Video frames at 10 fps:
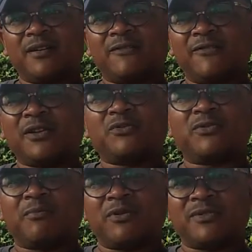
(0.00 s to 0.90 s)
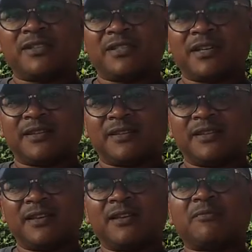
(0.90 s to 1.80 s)
feel good about this journey,
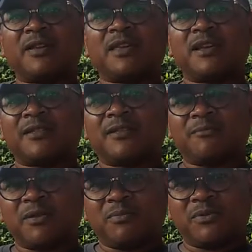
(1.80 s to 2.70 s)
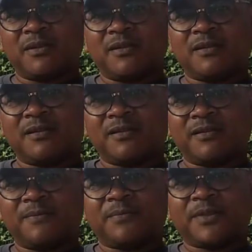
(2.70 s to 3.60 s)
making other people
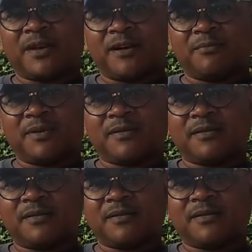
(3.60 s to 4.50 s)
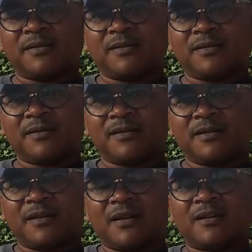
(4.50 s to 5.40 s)
happy,
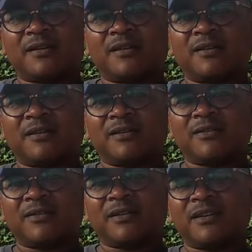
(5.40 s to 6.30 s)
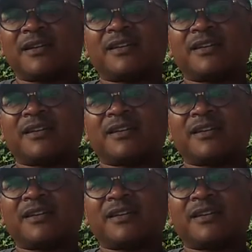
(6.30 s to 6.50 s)
and in a